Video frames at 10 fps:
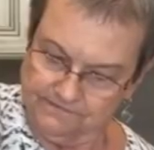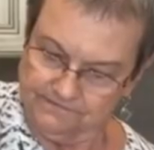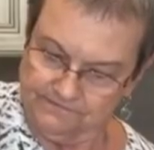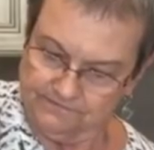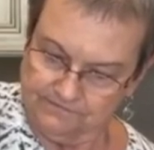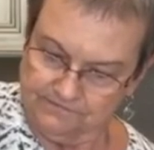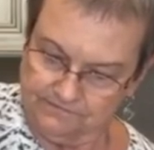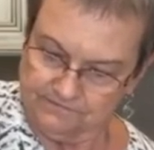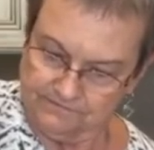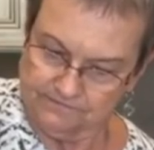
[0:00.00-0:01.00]

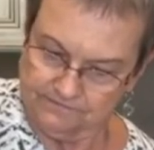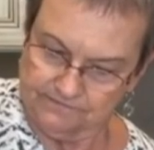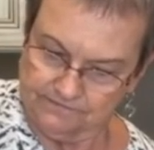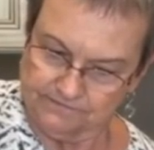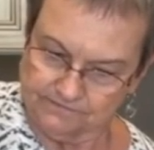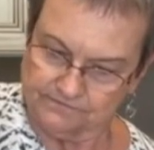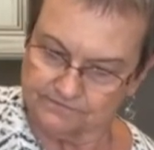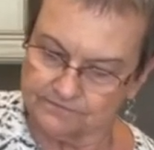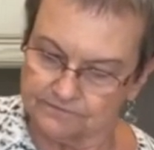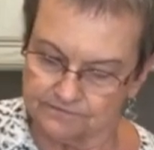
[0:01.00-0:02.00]

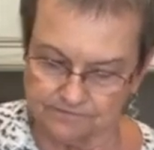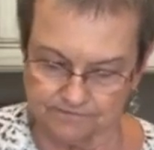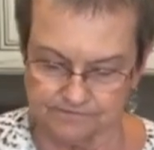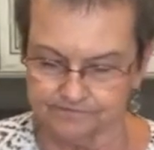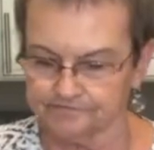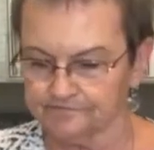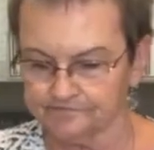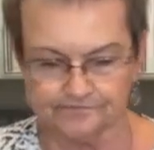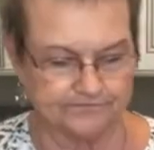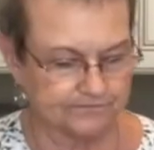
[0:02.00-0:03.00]

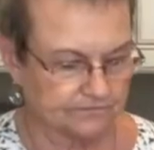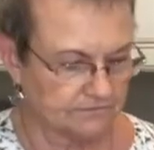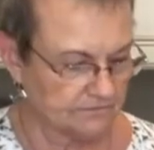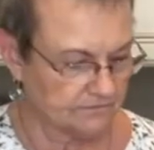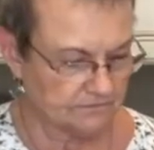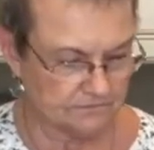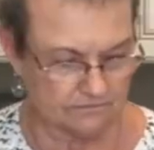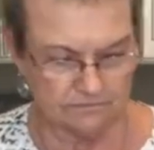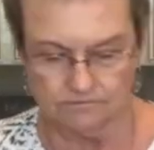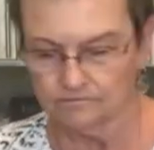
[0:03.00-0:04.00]

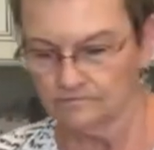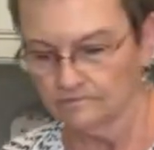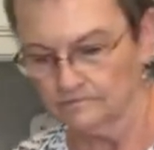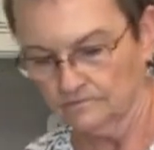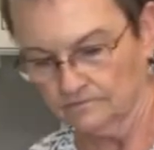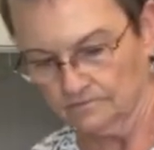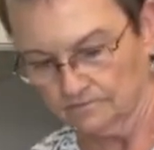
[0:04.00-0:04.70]
(silence)